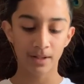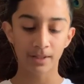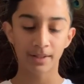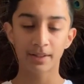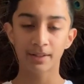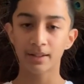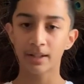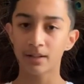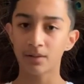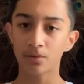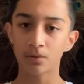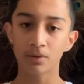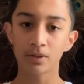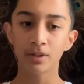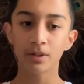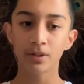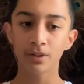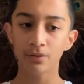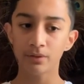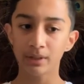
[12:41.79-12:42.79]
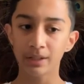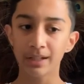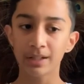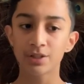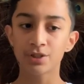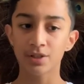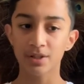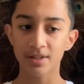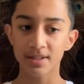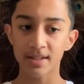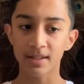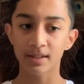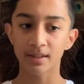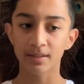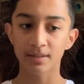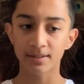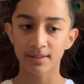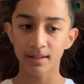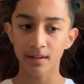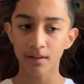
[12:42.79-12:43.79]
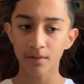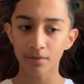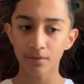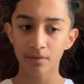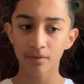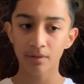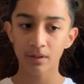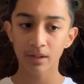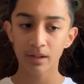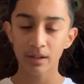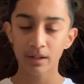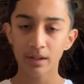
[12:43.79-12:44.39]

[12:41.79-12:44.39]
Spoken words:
other than all the new teachers and stuff.